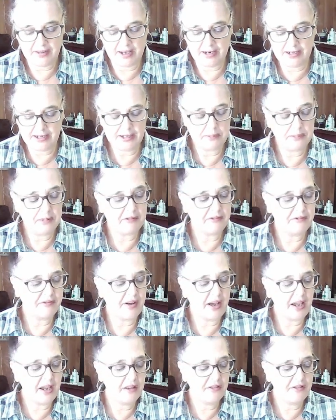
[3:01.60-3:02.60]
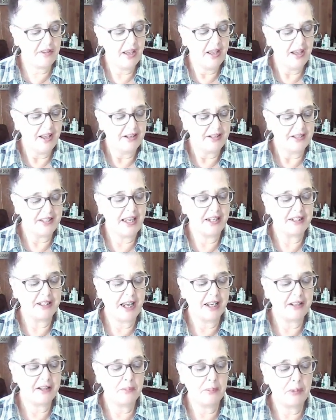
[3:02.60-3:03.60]
that leap of faith so
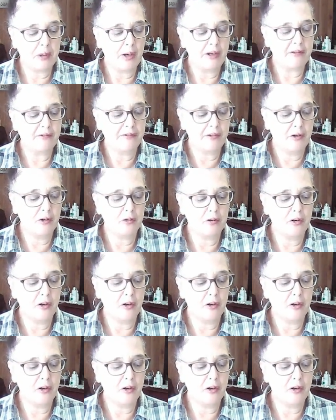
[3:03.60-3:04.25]
take the blindfold